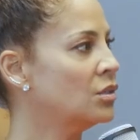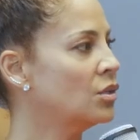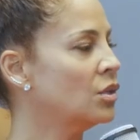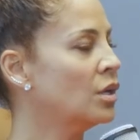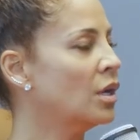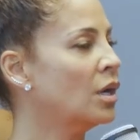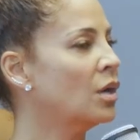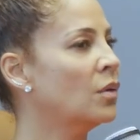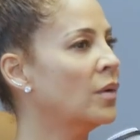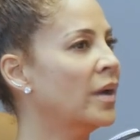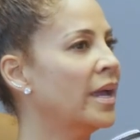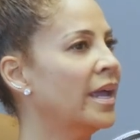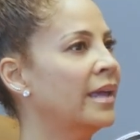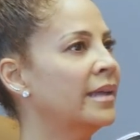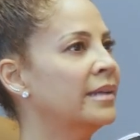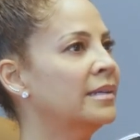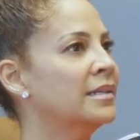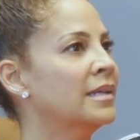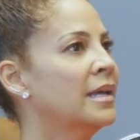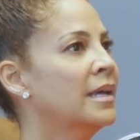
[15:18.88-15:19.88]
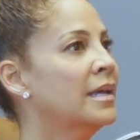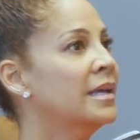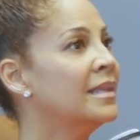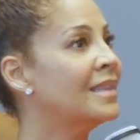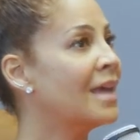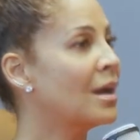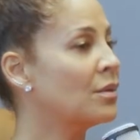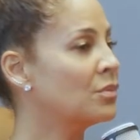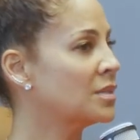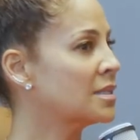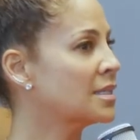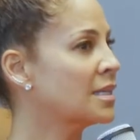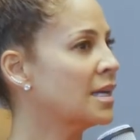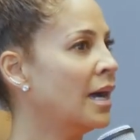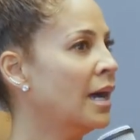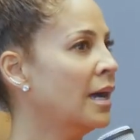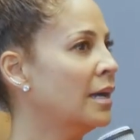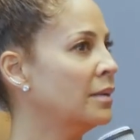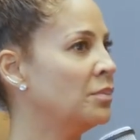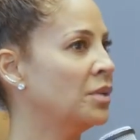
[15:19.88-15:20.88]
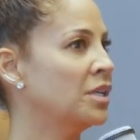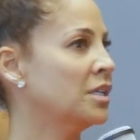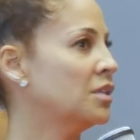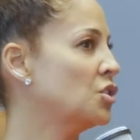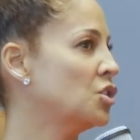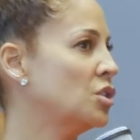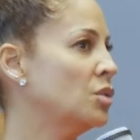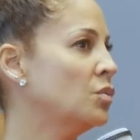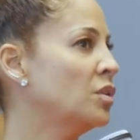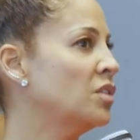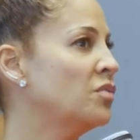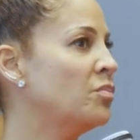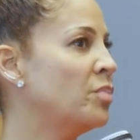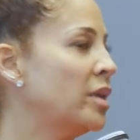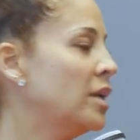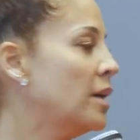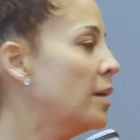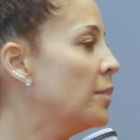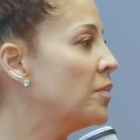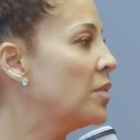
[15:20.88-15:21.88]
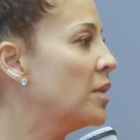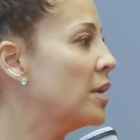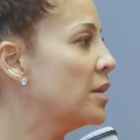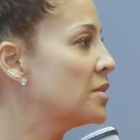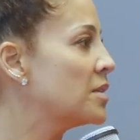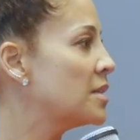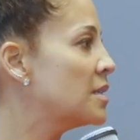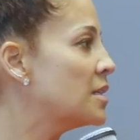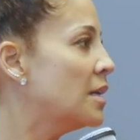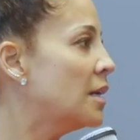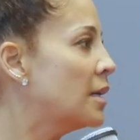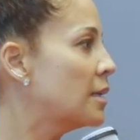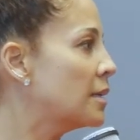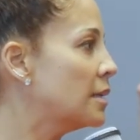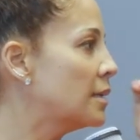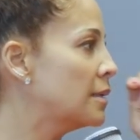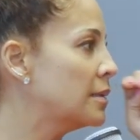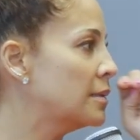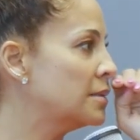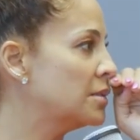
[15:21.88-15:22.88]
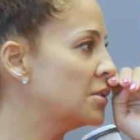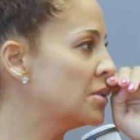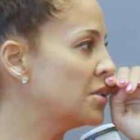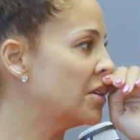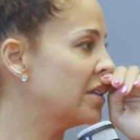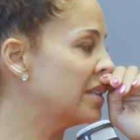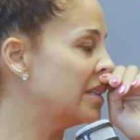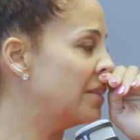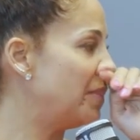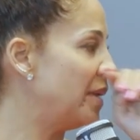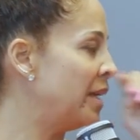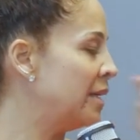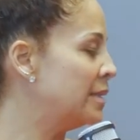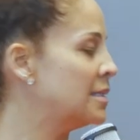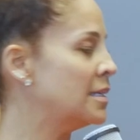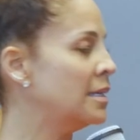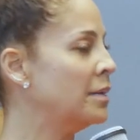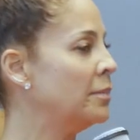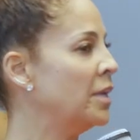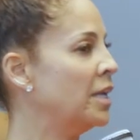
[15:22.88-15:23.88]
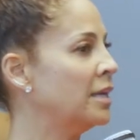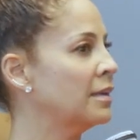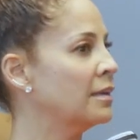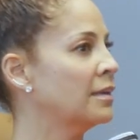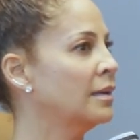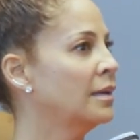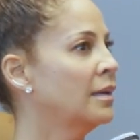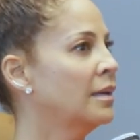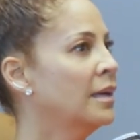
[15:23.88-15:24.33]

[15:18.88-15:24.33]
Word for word: you know, and that was God because she would have been up there stuck yeah. during the pandemic.